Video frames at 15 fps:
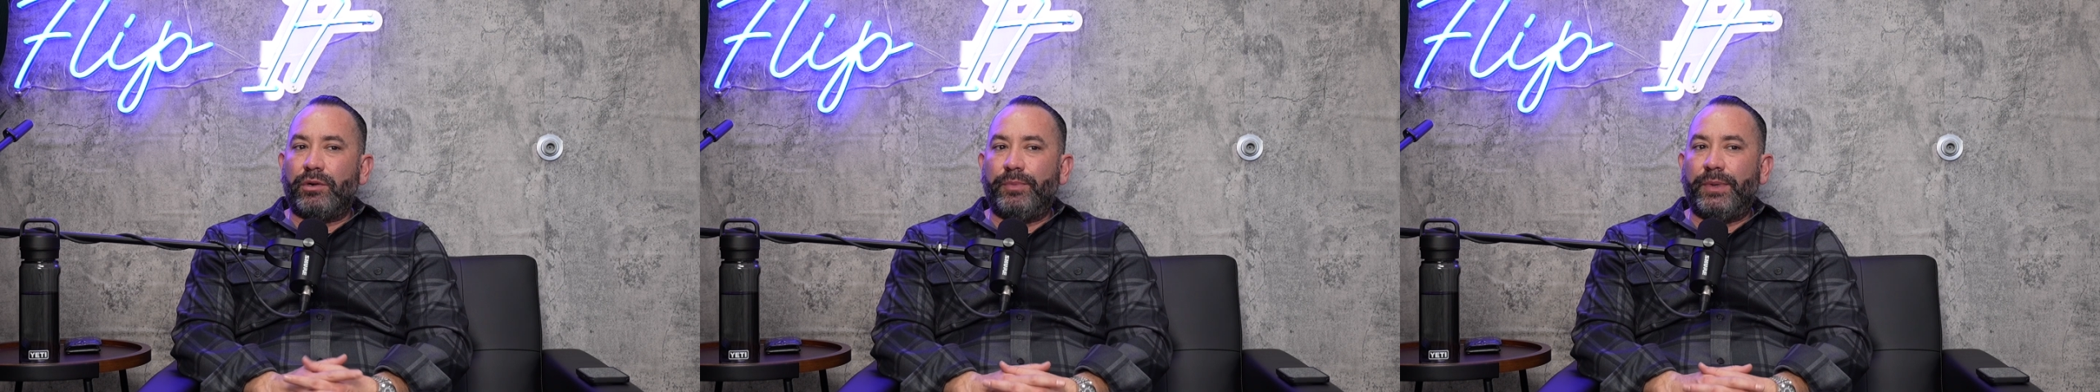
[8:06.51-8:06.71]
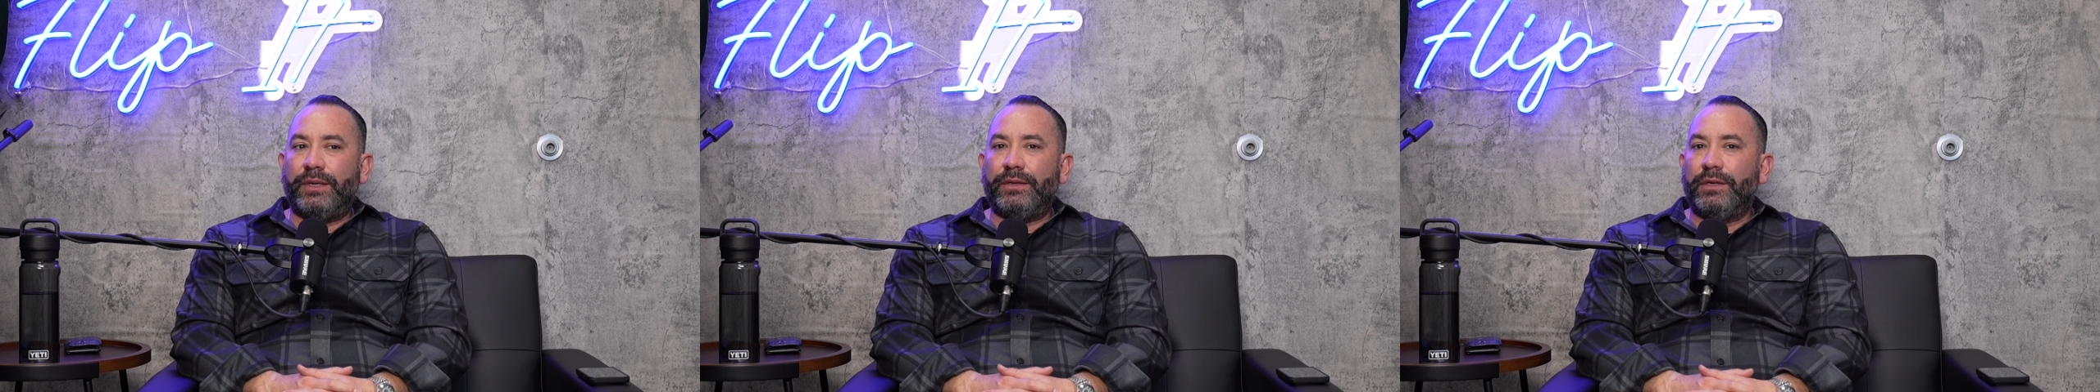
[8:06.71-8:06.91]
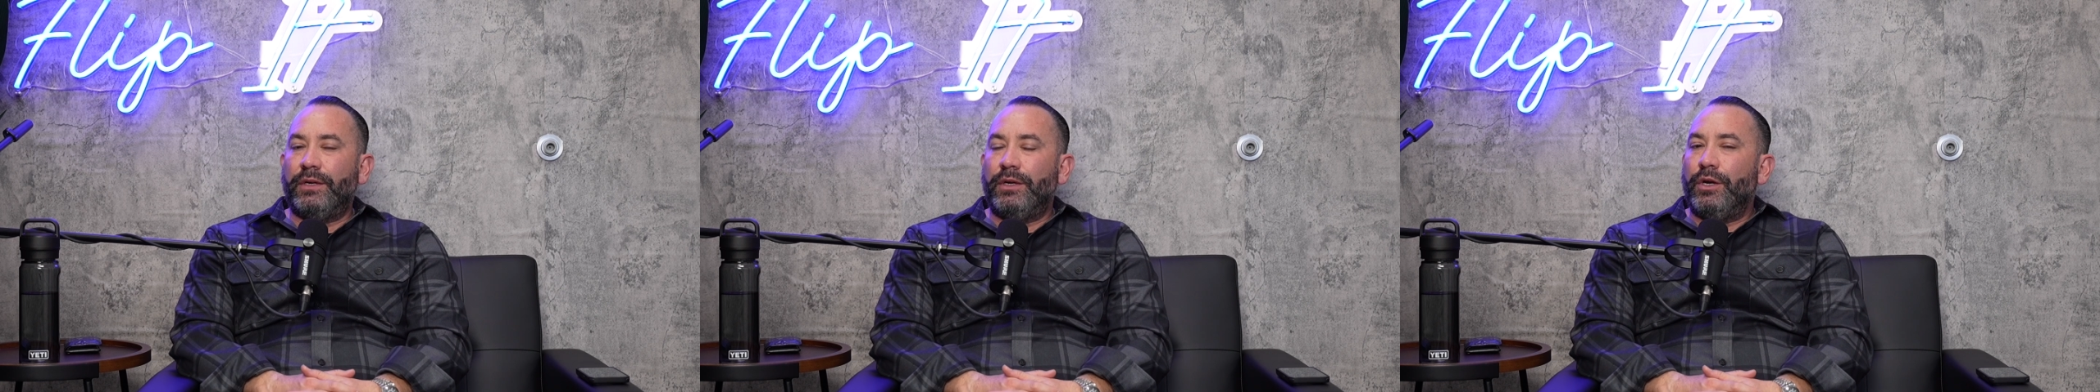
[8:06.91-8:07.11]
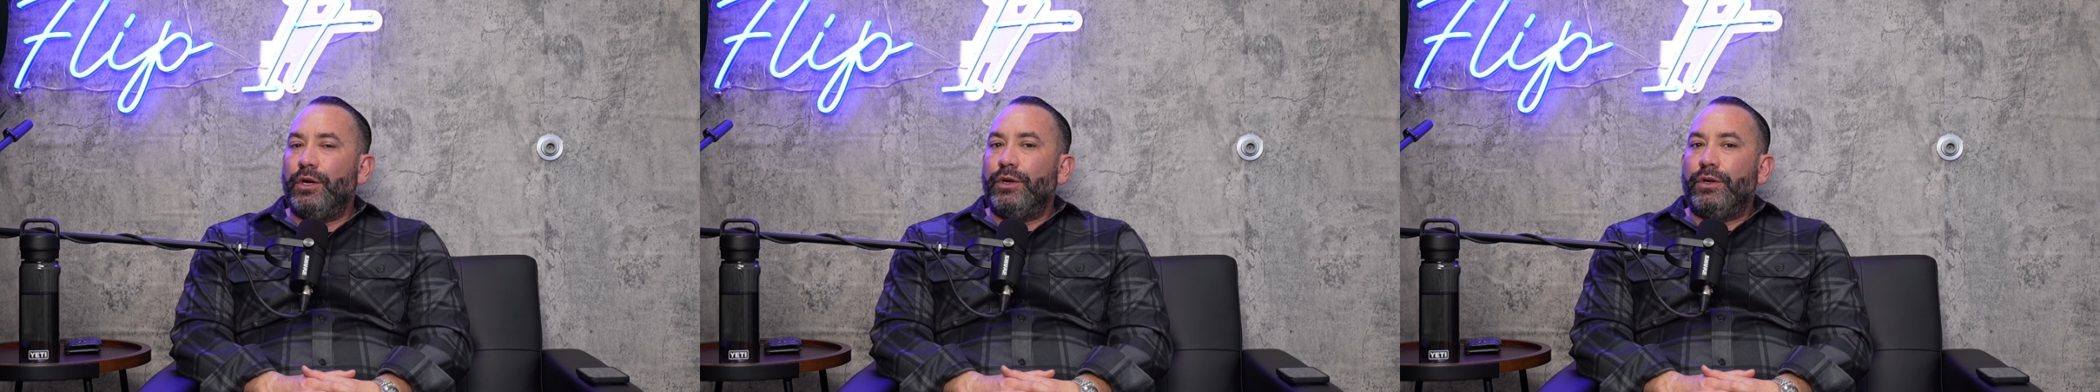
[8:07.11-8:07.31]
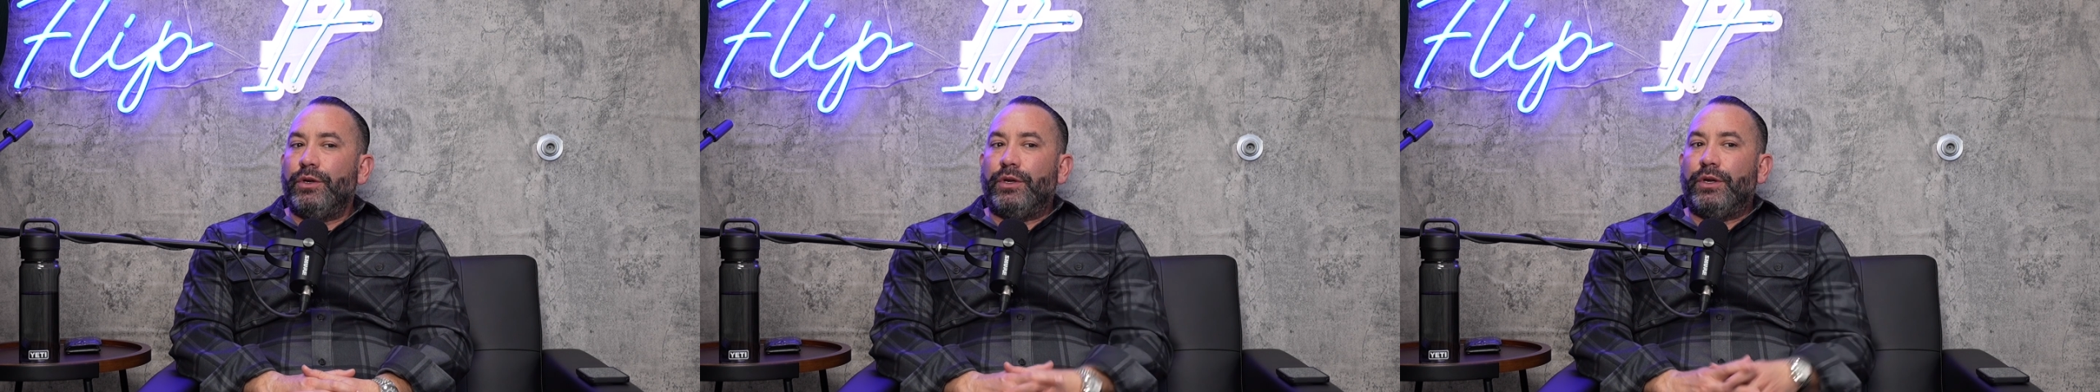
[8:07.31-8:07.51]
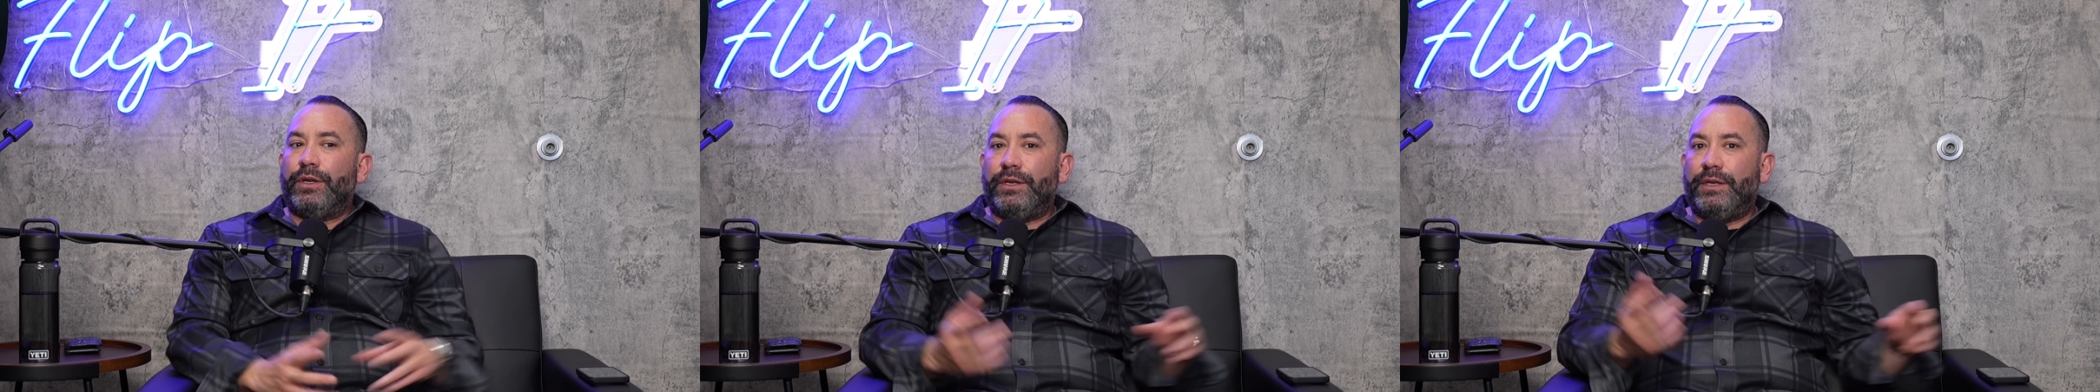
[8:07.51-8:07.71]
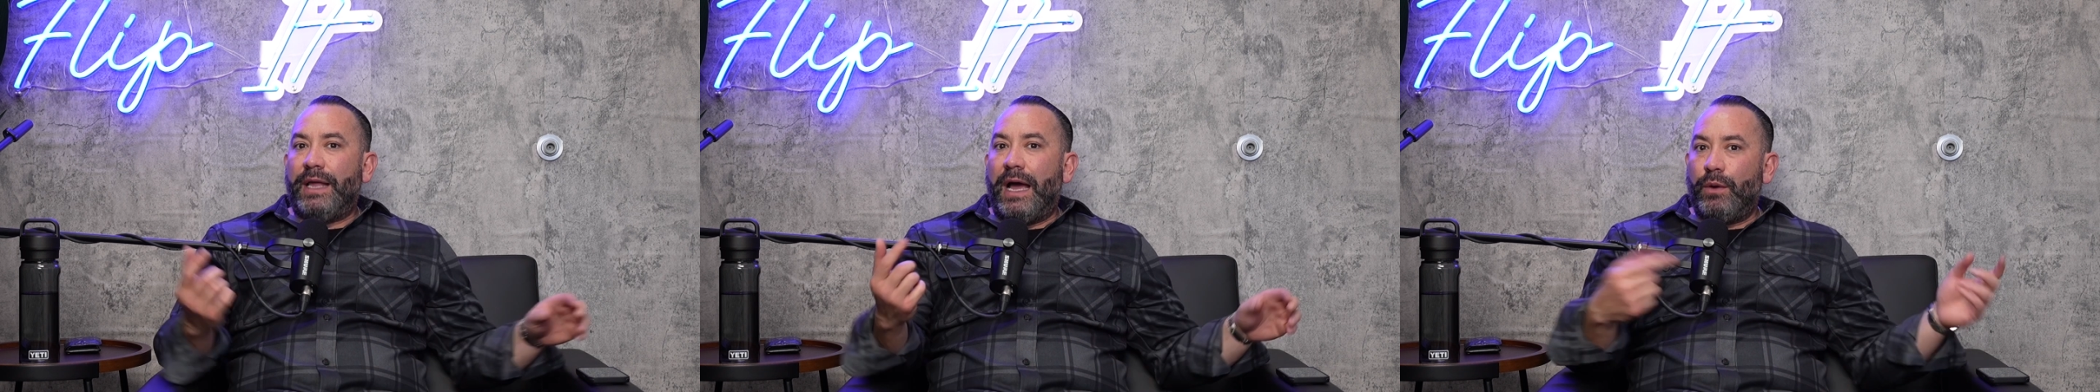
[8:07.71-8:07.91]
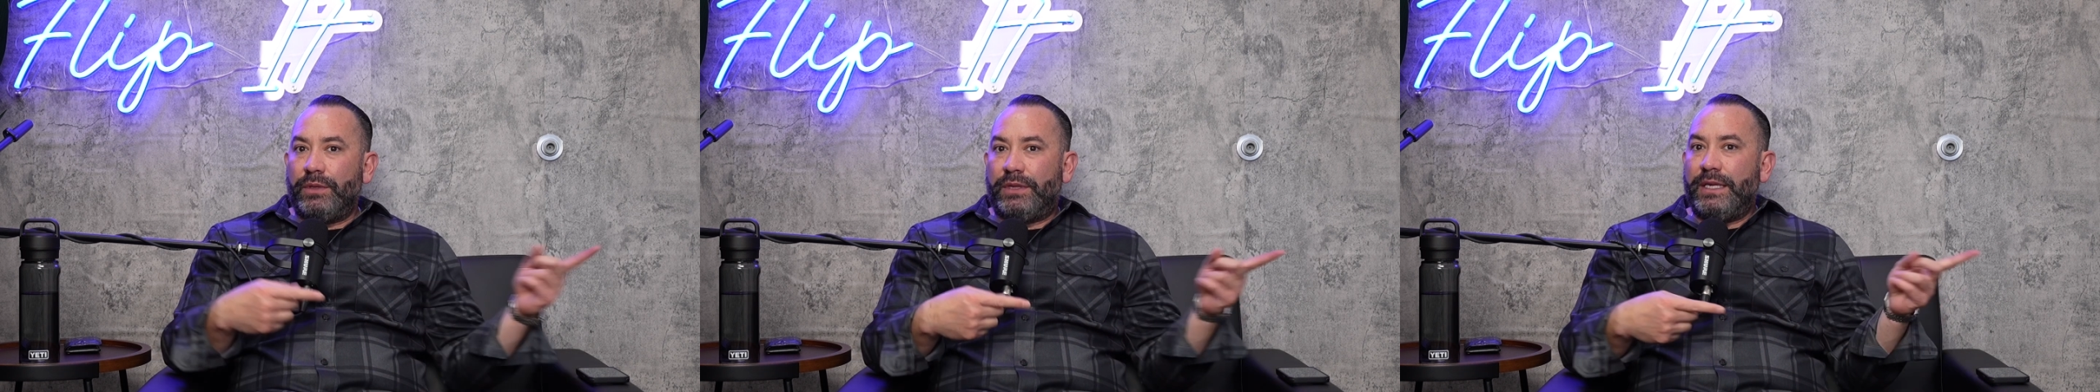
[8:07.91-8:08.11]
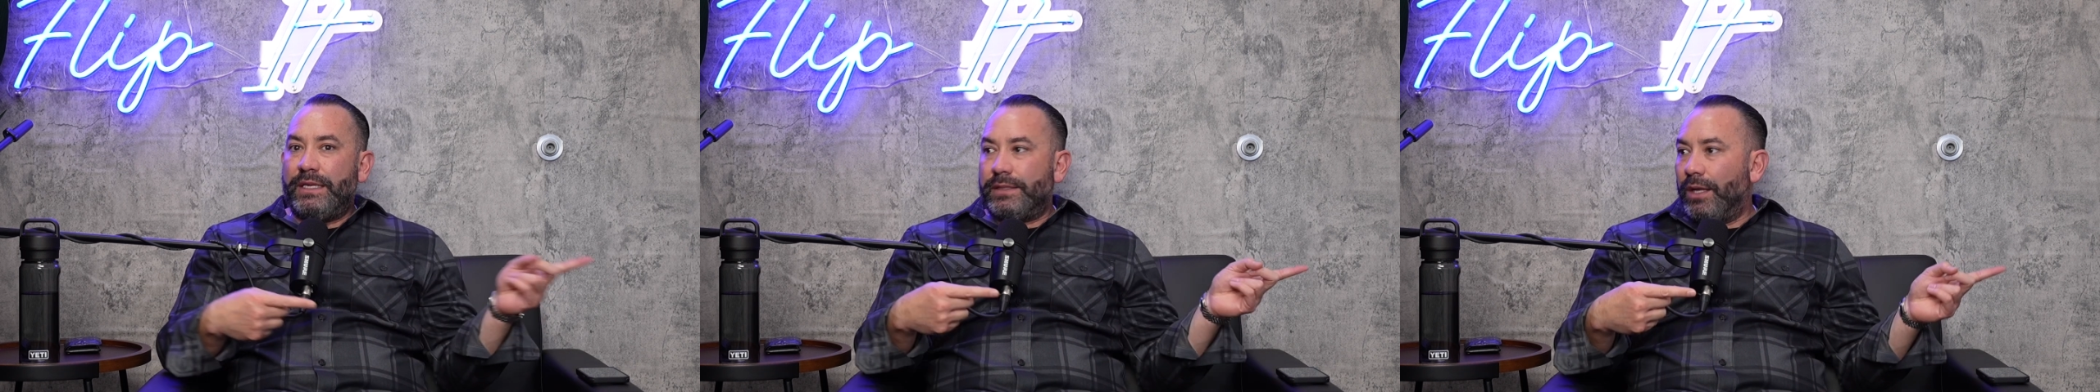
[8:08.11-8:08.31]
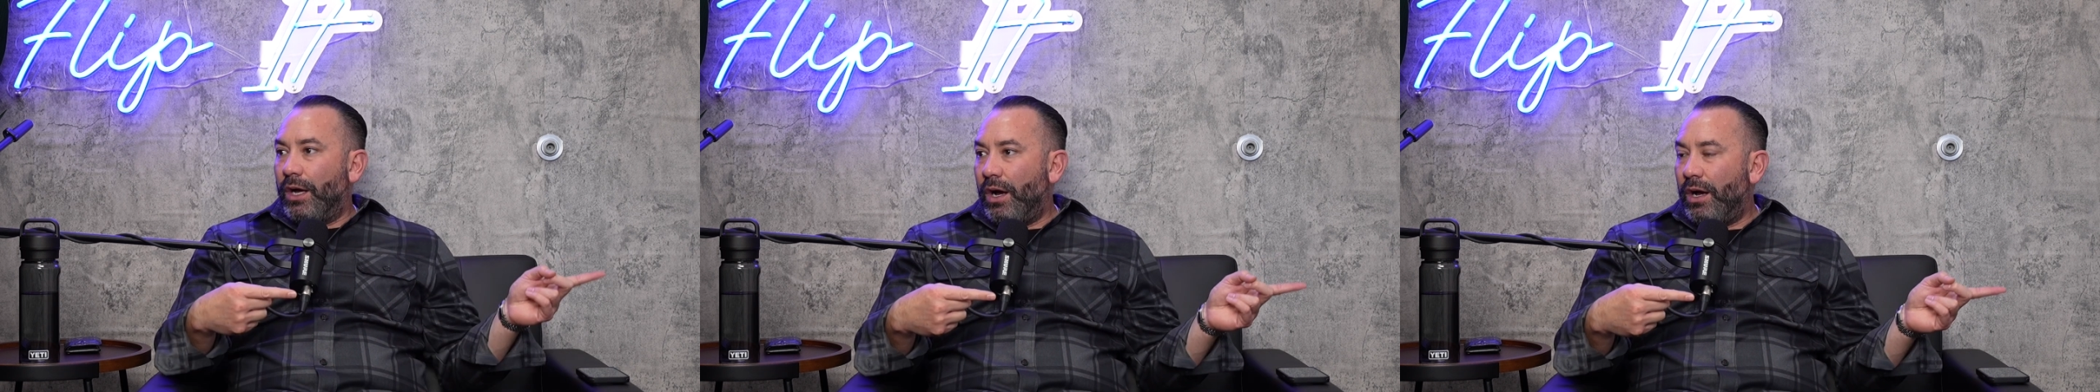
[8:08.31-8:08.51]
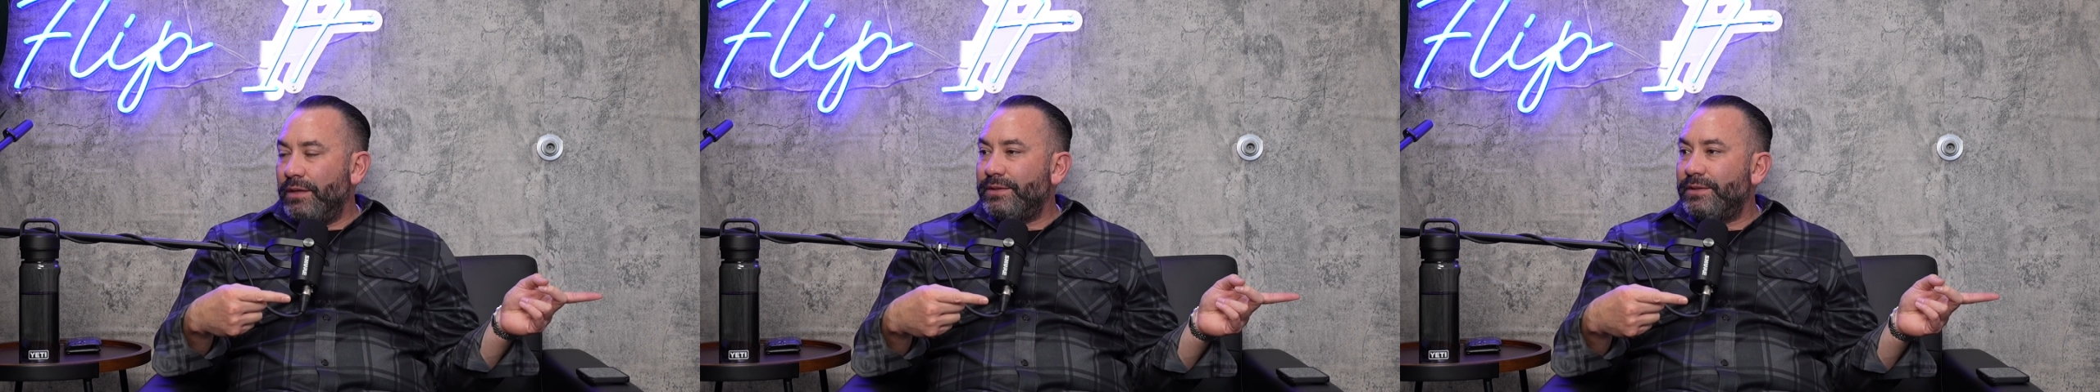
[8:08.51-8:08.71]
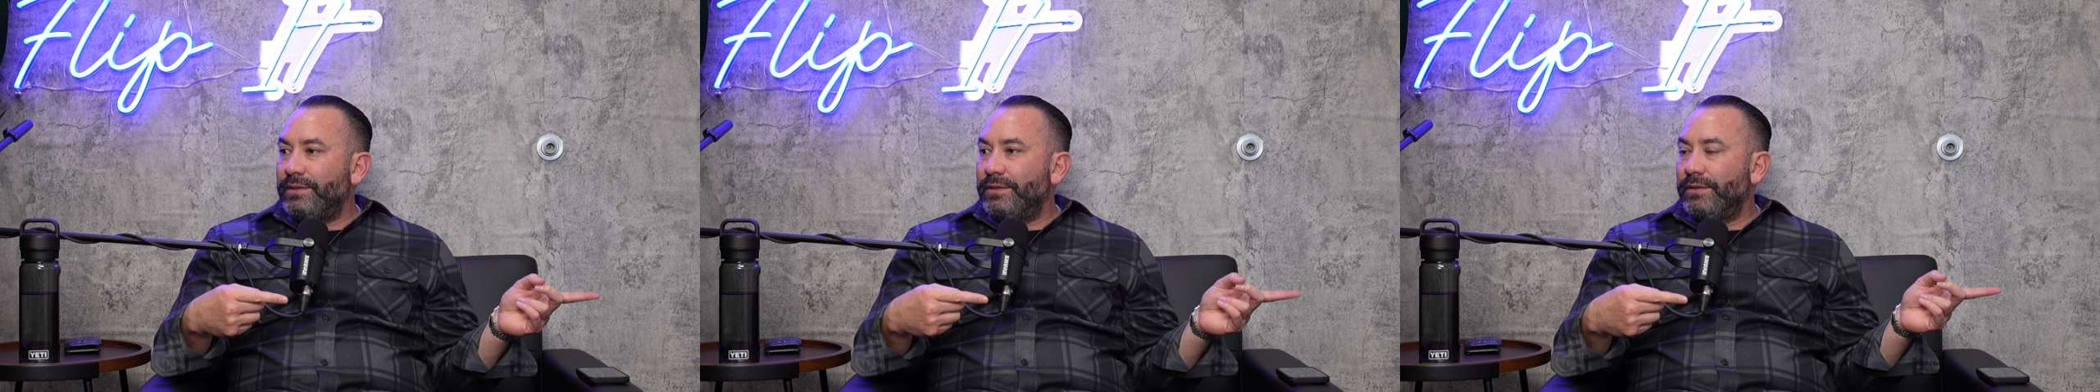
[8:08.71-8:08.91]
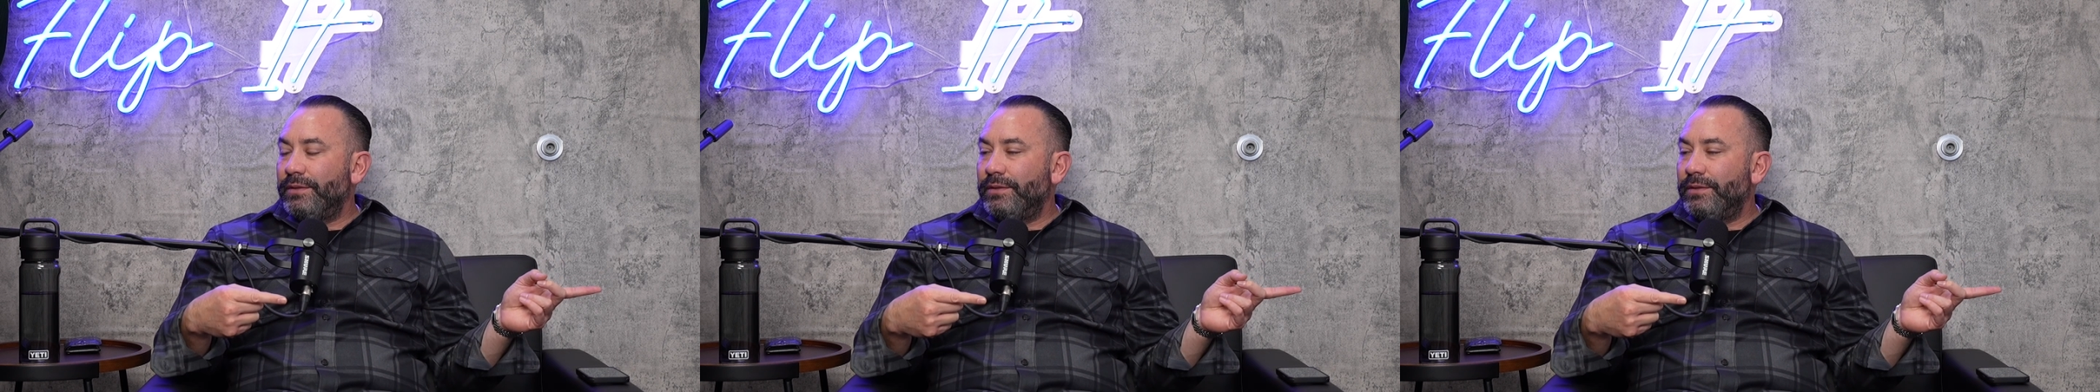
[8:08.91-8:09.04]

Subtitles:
But now with these laws,